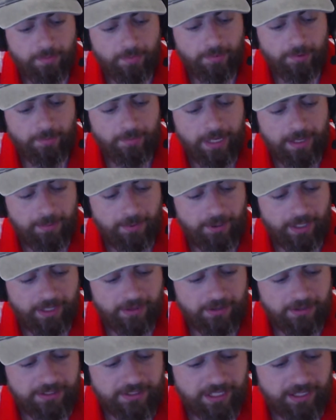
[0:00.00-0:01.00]
people like
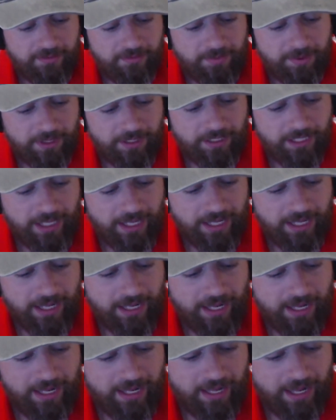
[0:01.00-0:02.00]
those that have been
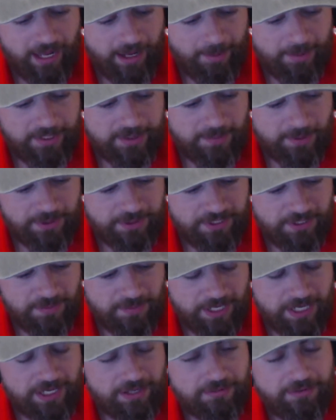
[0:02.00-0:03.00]
exposed to
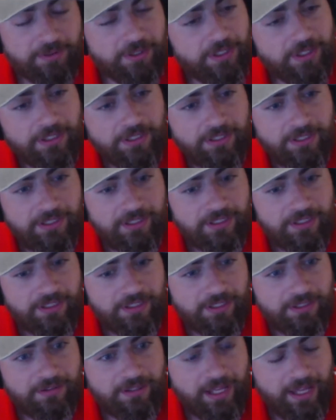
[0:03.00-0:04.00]
media for
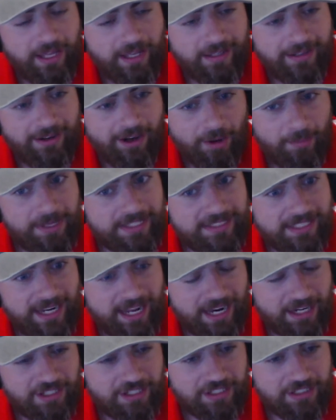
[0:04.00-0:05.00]
their comments and
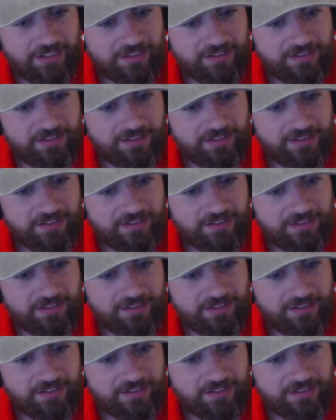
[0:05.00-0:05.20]
actions.